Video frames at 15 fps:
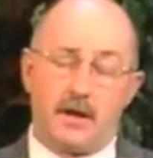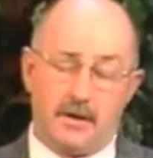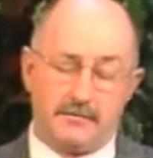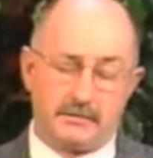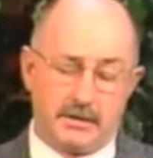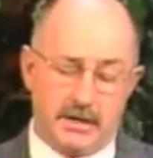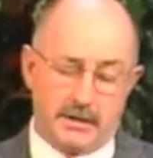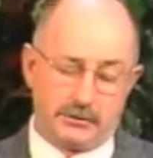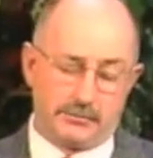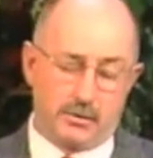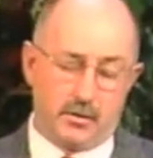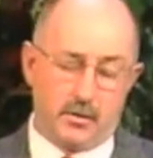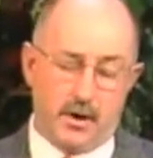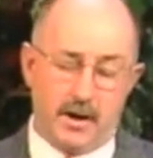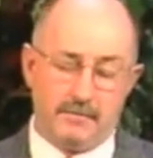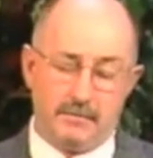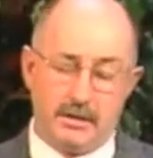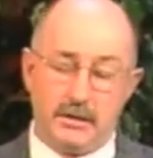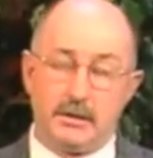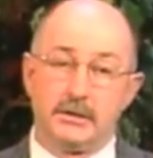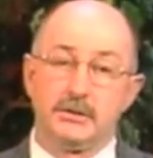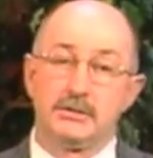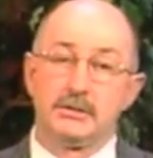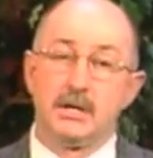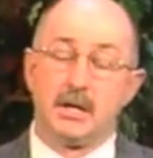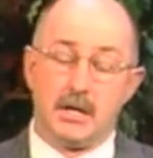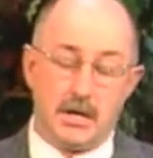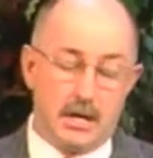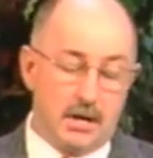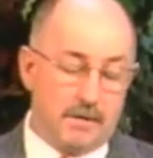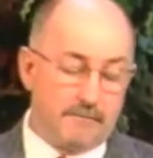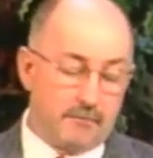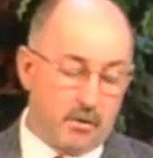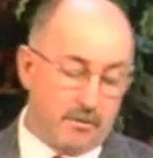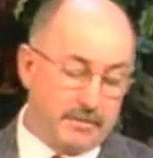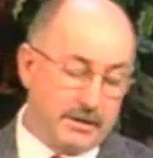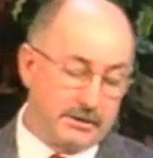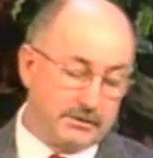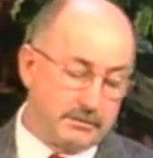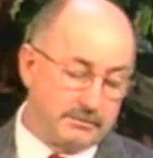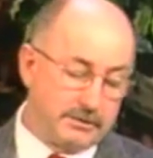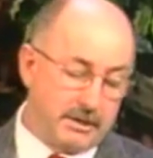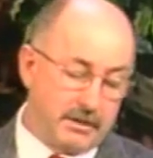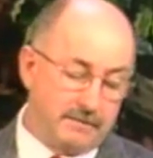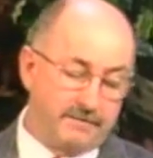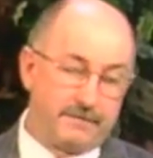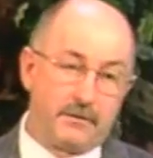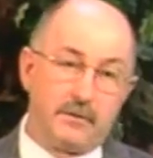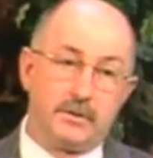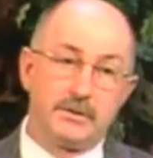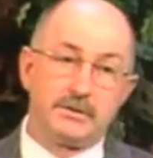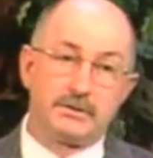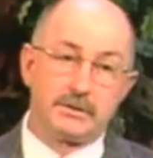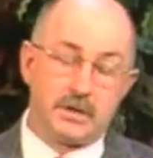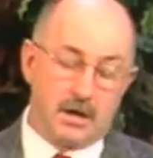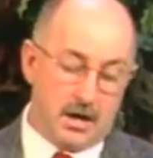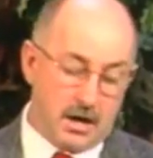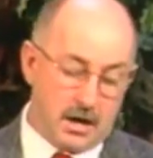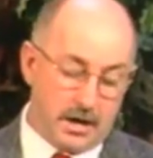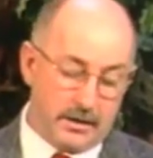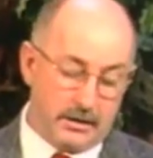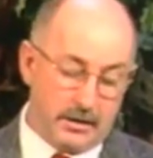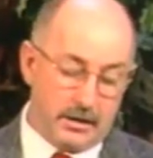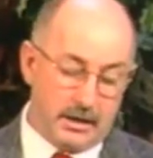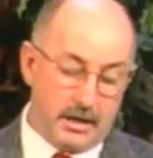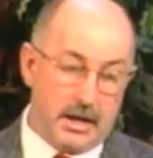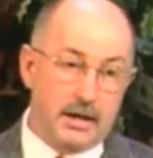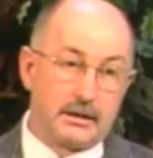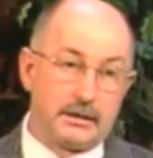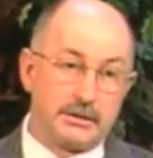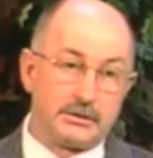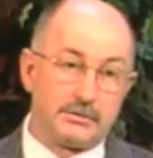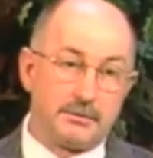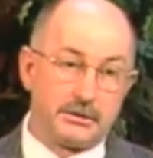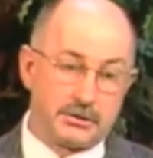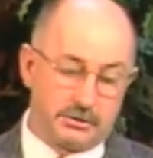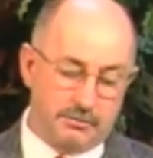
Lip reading: of today's program is Mormonism's Influence on Elizabeth